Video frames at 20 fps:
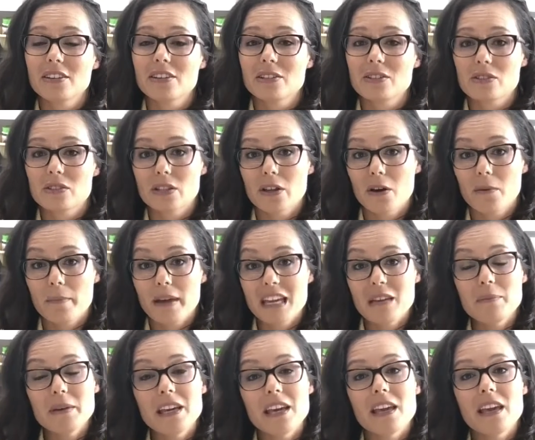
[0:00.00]
So
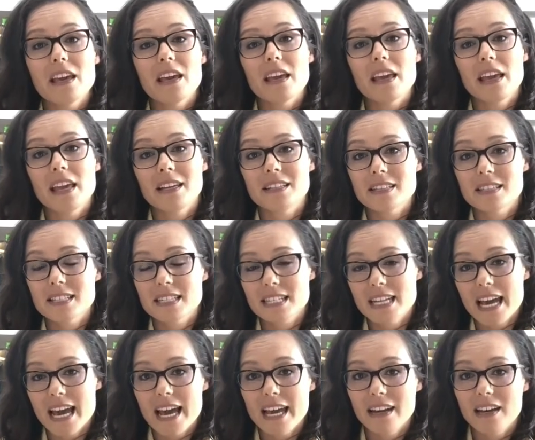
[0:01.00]
maybe
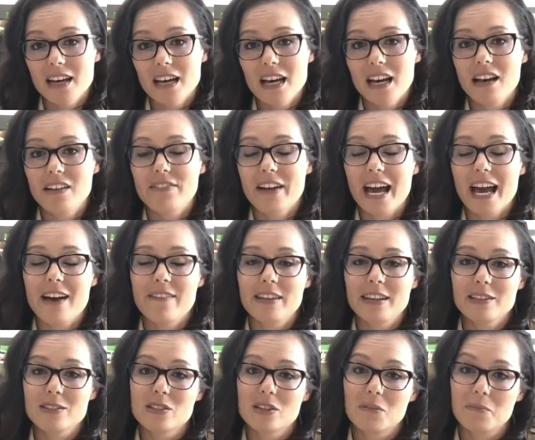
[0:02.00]
instead of
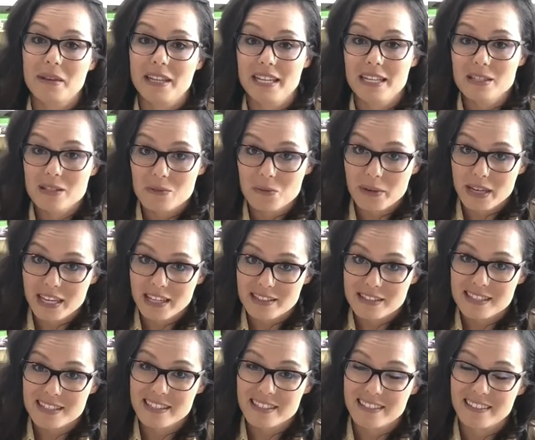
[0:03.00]
having so many
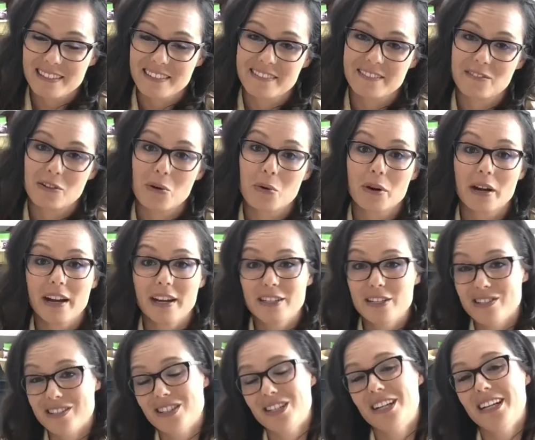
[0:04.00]
sweets or a
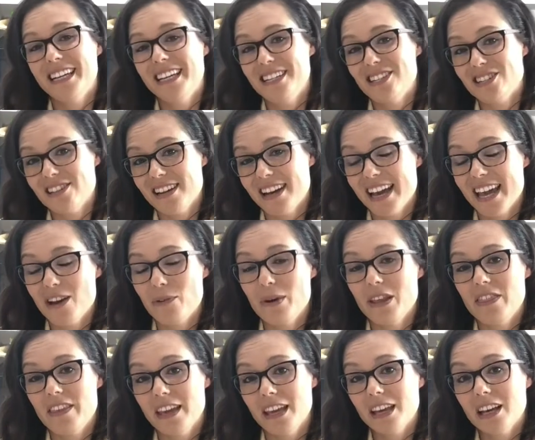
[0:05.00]
dessert each night, we
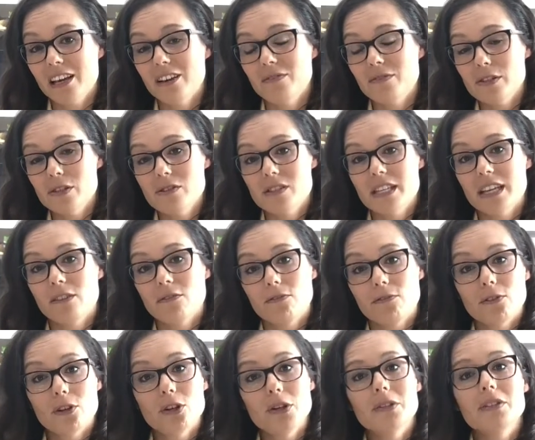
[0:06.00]
think of using
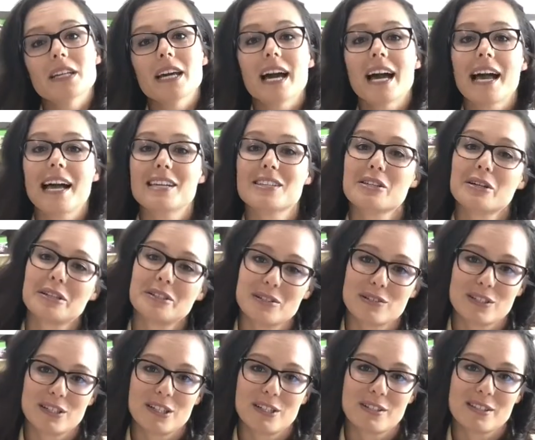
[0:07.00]
fruit as our
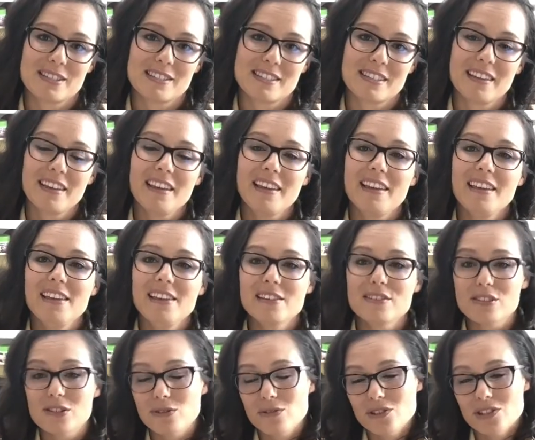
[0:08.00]
desserts.
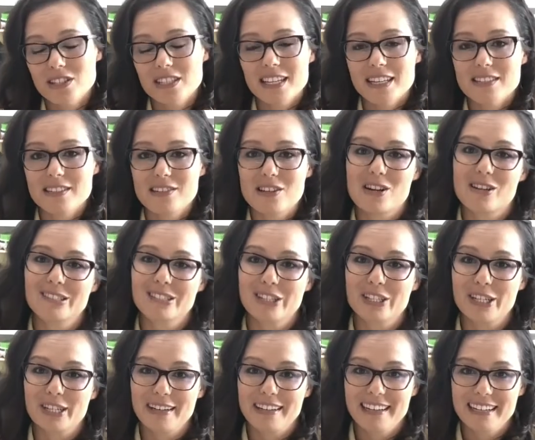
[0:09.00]
So just as an
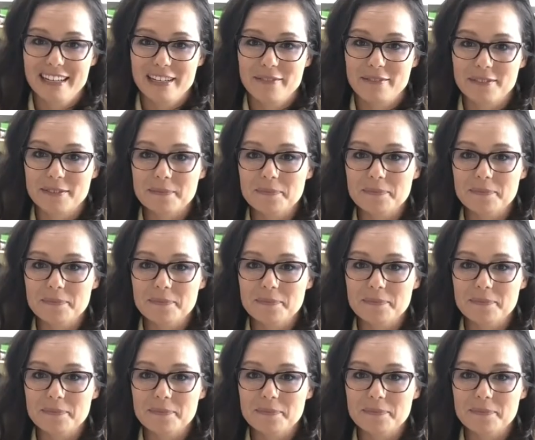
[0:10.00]
alternative.